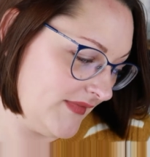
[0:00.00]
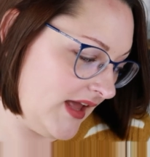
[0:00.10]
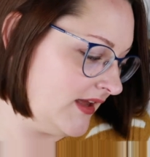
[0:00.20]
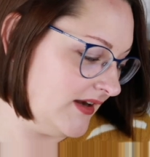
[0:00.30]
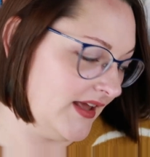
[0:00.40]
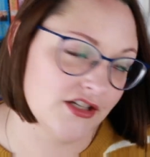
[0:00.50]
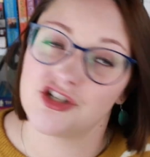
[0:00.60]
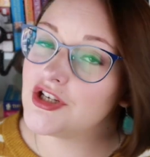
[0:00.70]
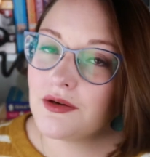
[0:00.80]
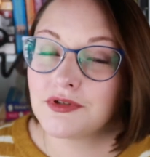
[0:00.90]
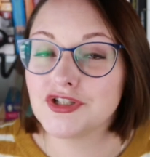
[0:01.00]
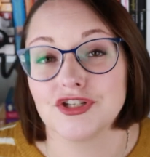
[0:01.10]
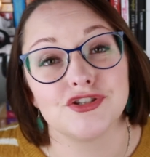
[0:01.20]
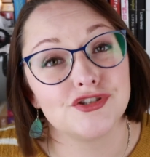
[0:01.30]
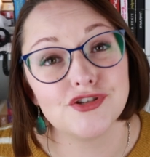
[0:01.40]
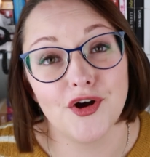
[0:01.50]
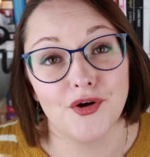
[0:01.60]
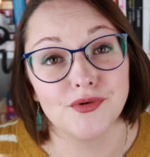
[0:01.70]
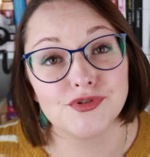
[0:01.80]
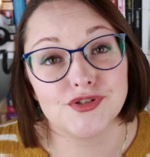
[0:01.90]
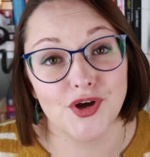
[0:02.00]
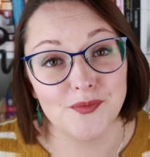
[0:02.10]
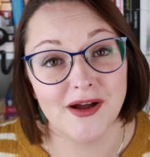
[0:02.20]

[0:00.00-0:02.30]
And it was just so, so